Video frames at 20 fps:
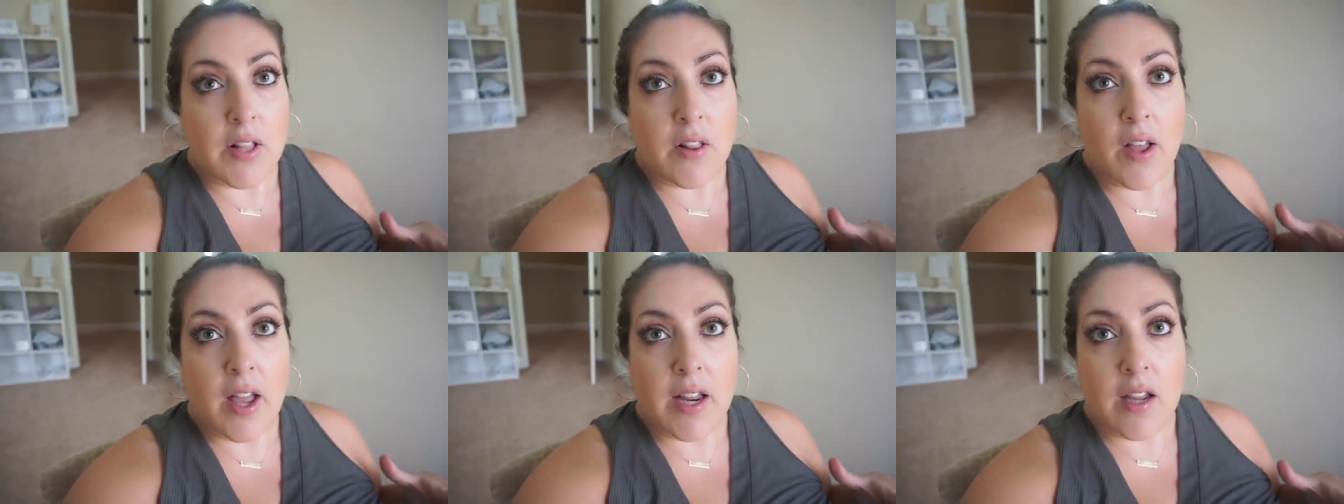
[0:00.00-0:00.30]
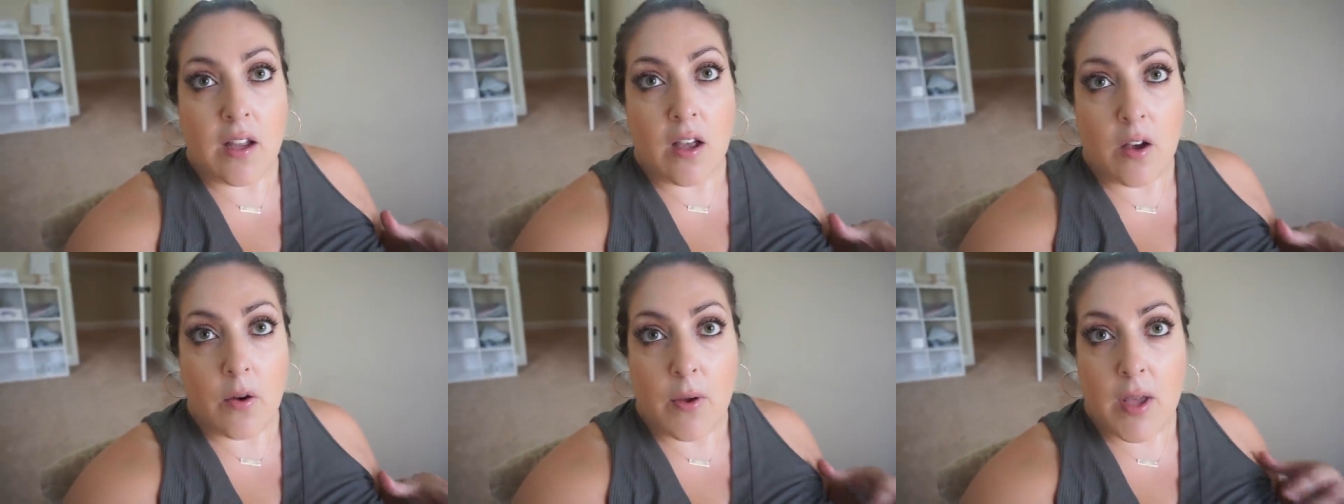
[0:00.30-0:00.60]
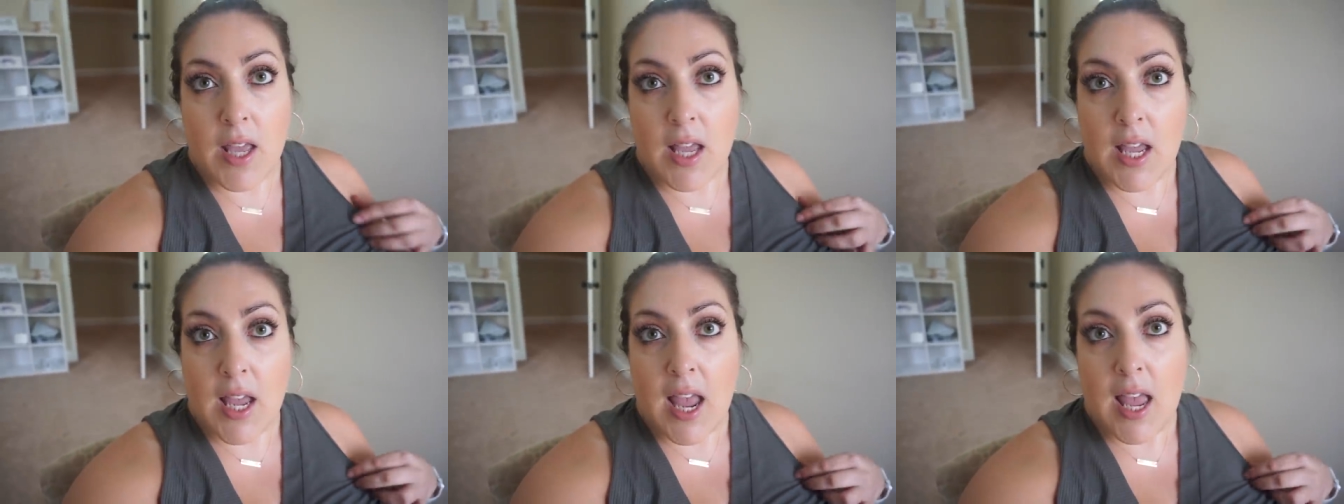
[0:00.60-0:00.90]
line
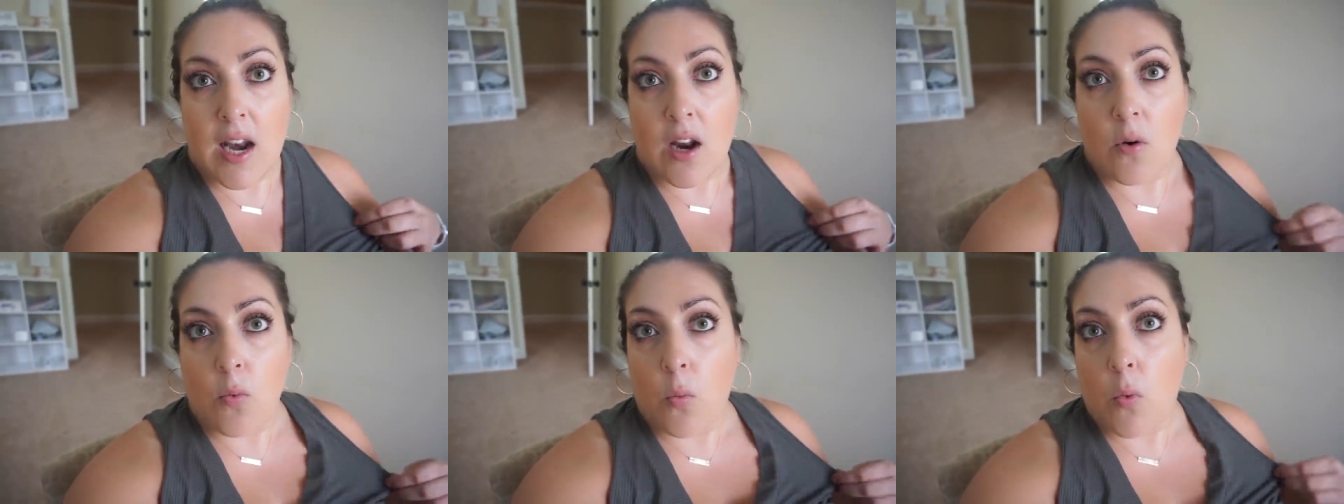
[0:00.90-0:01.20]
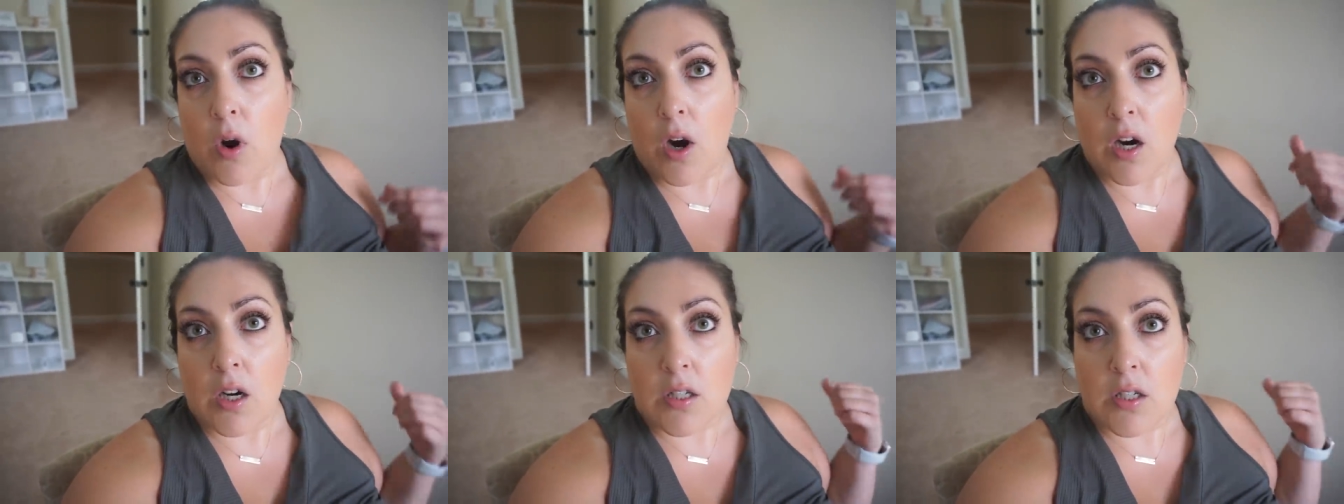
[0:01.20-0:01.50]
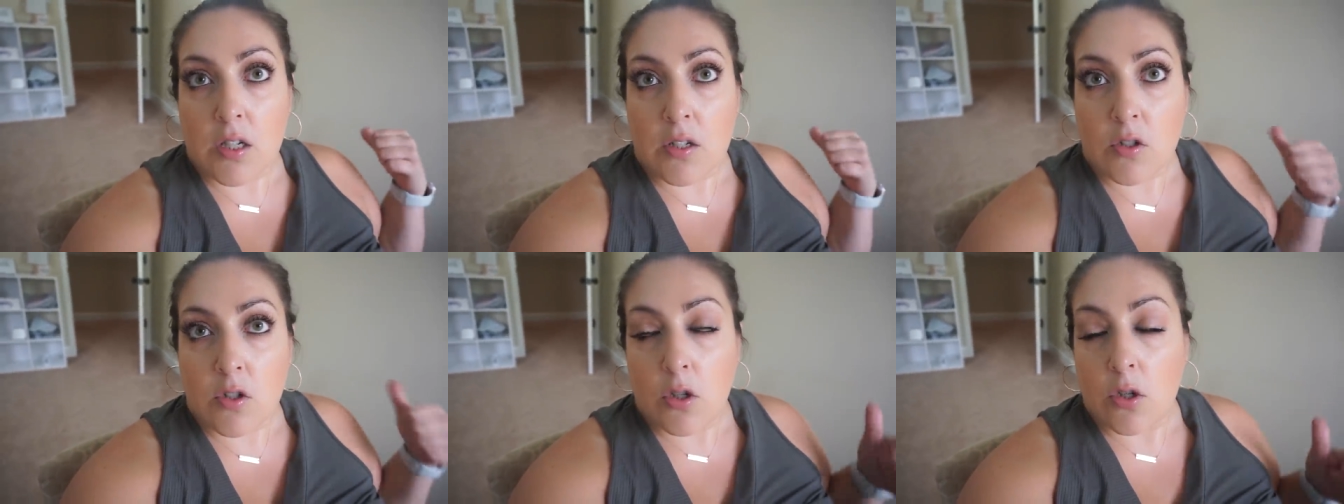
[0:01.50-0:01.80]
going and it
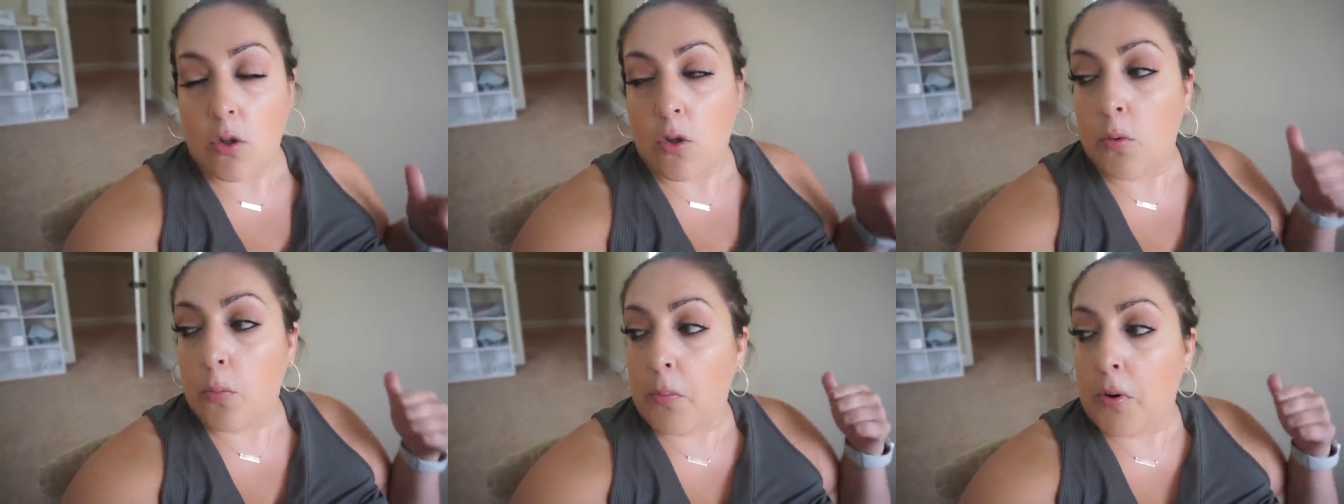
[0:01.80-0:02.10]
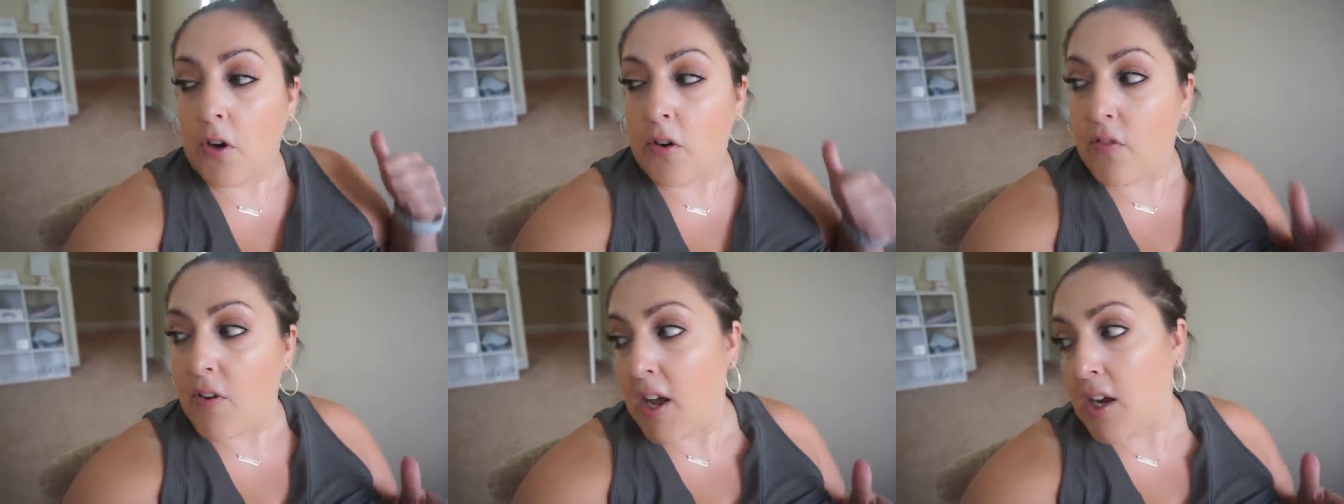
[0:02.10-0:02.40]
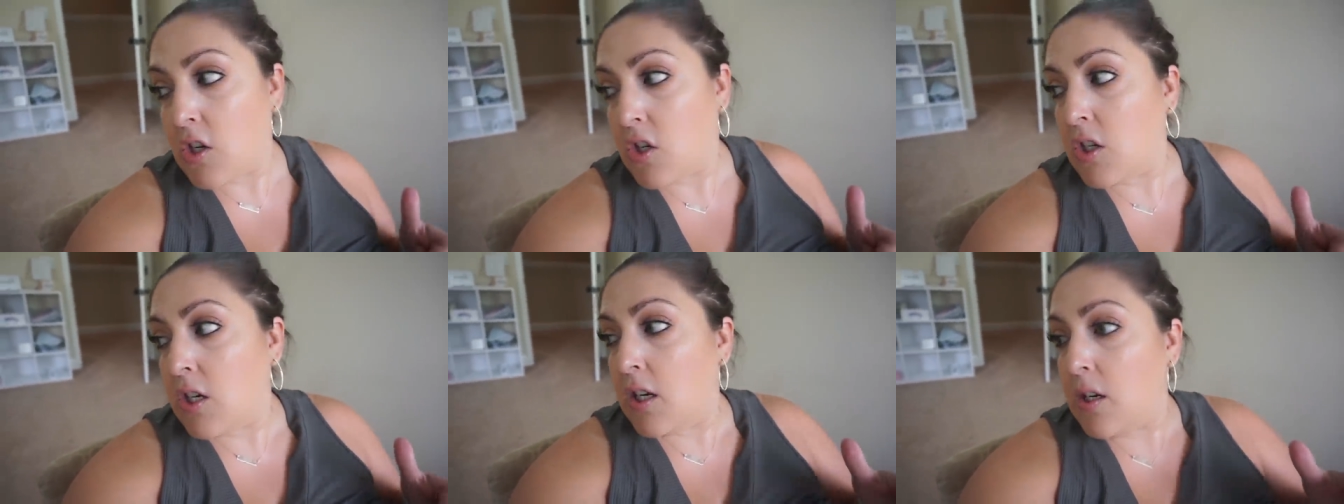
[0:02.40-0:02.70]
worked to
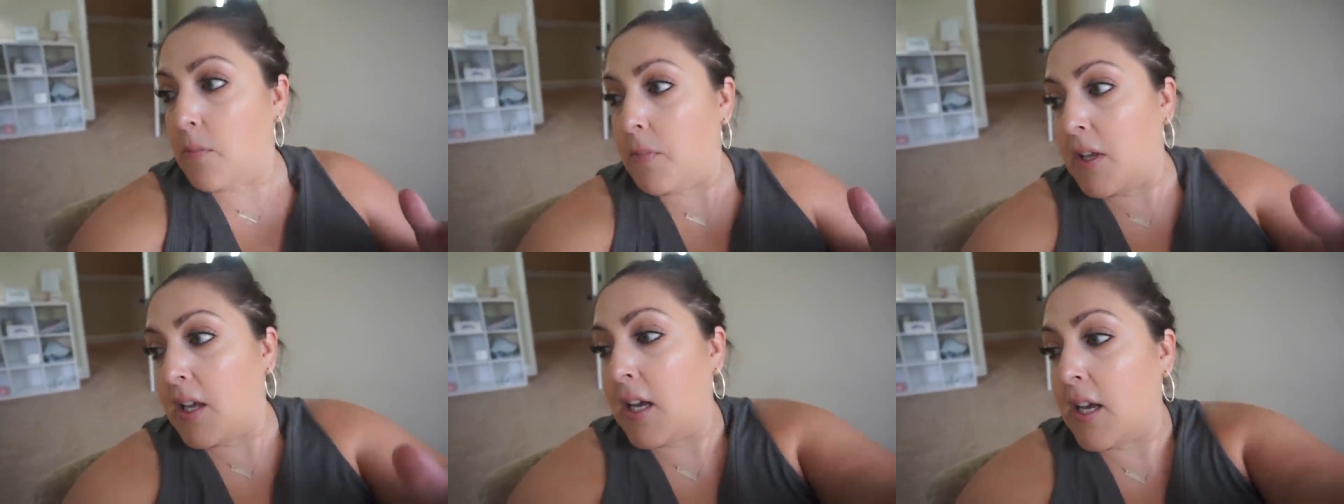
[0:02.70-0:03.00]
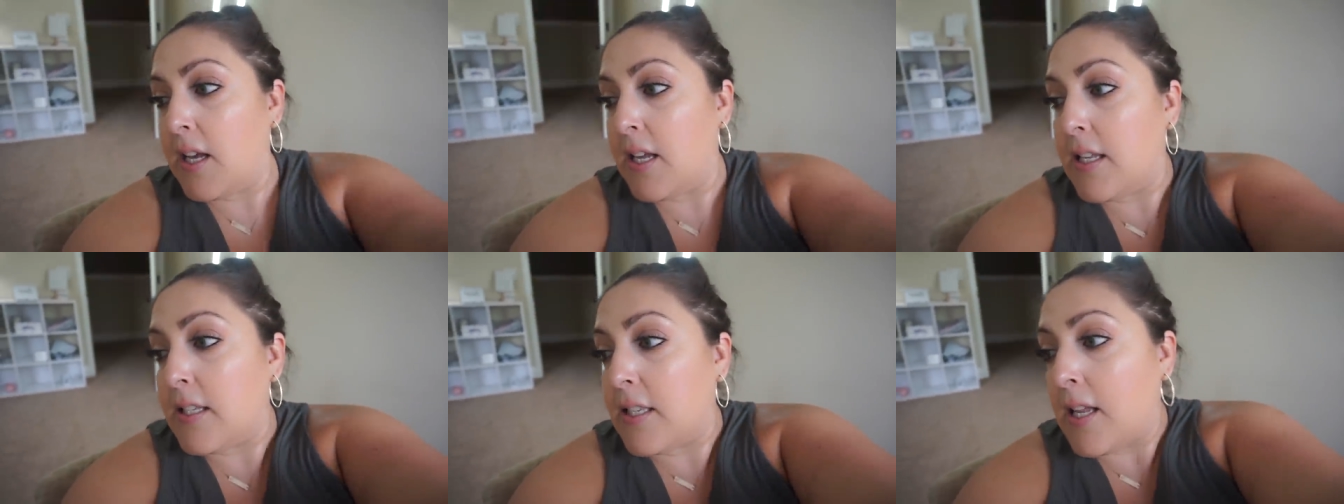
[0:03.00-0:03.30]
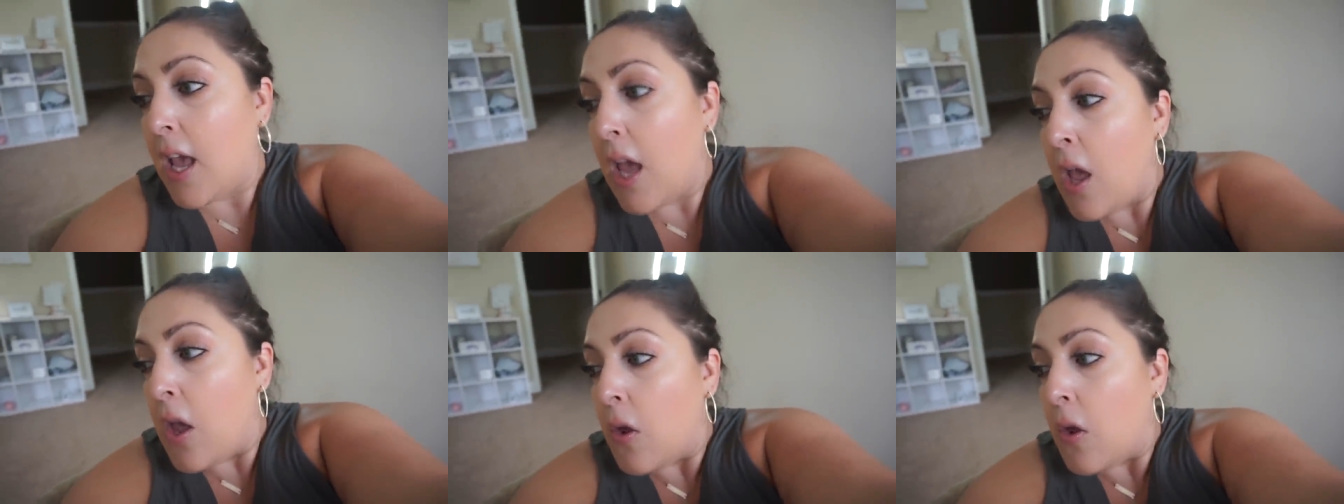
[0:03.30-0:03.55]
perfection because